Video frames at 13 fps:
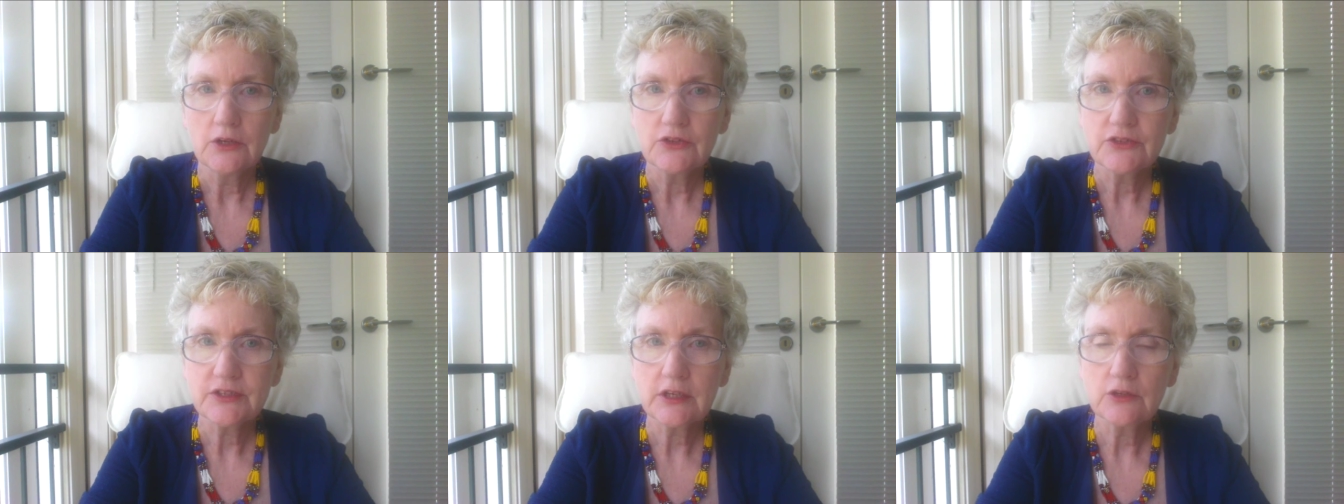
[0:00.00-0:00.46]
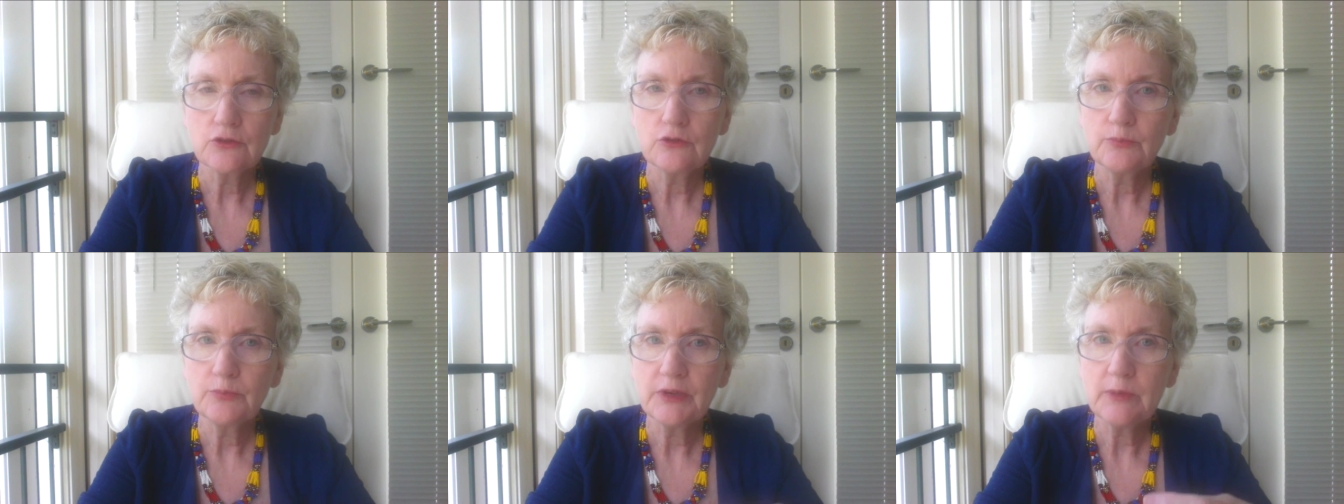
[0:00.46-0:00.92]

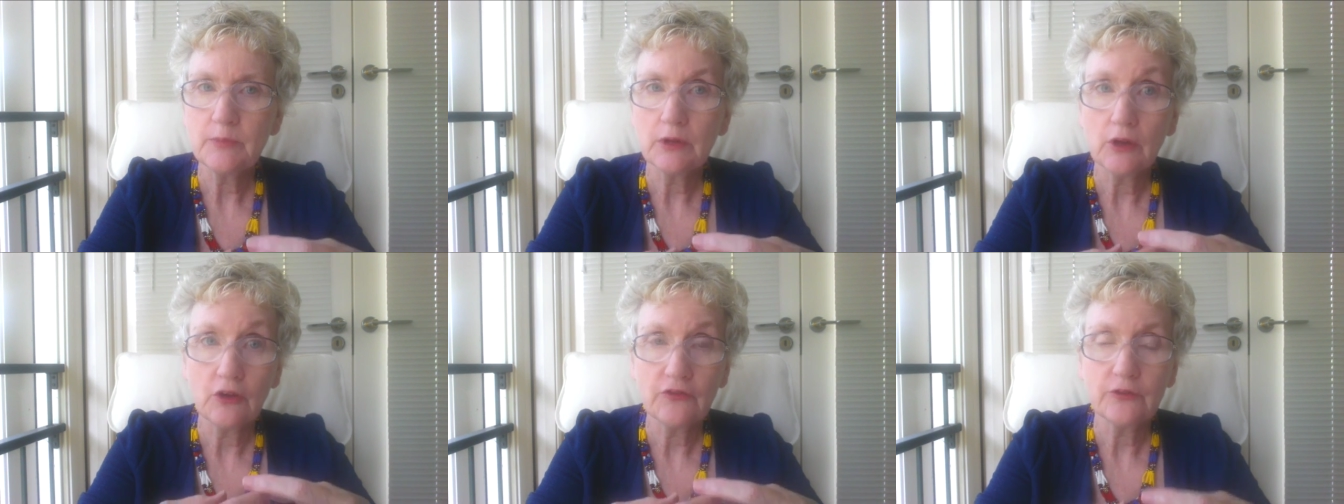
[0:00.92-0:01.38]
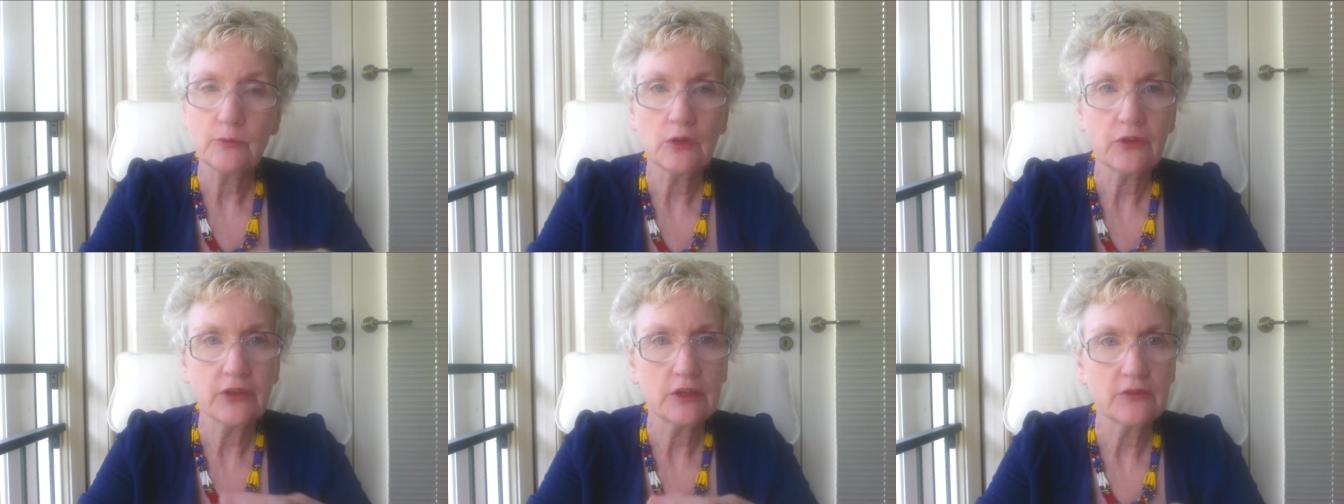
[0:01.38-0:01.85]
So people often
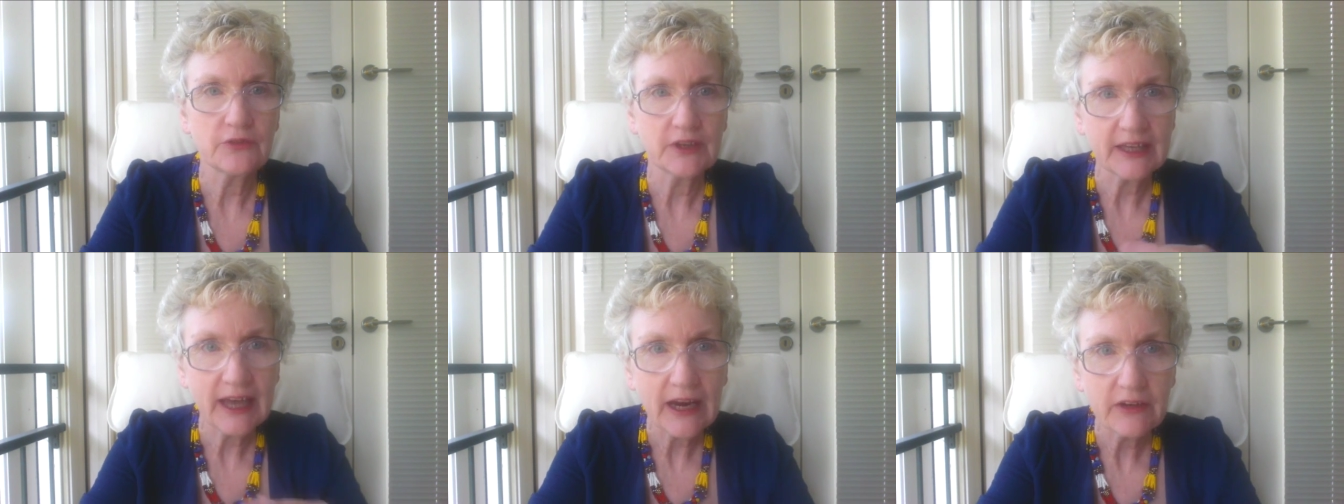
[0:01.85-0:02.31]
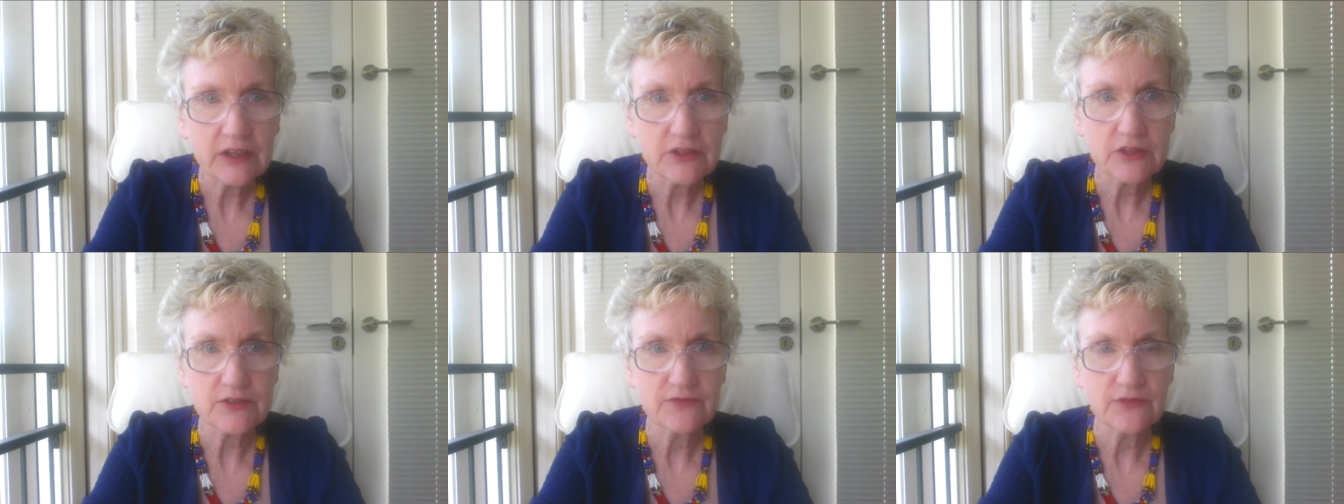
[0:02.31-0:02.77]
will think of the
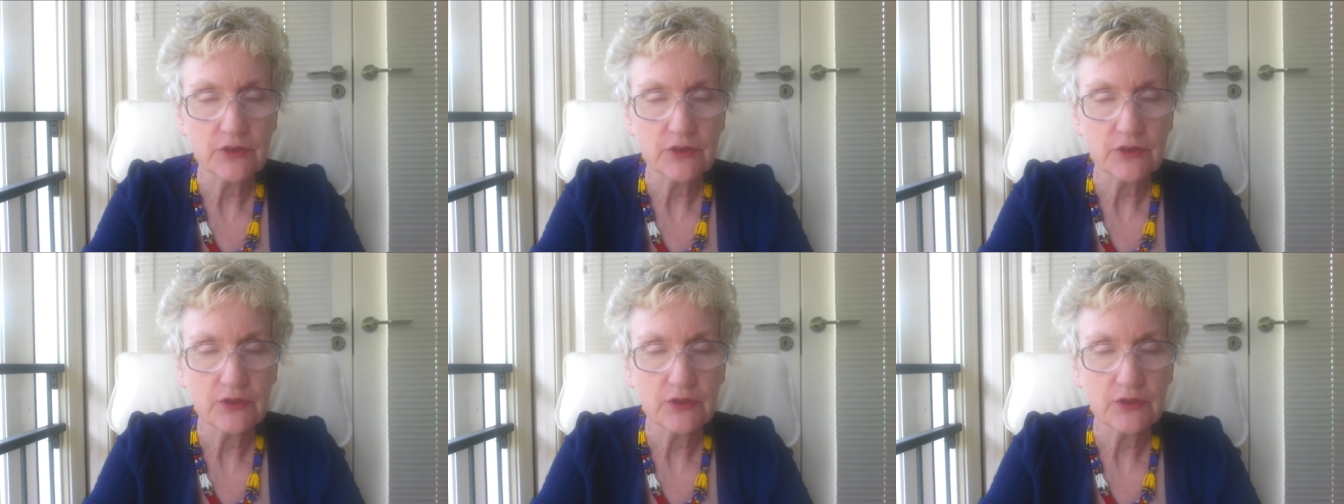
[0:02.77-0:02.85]
characters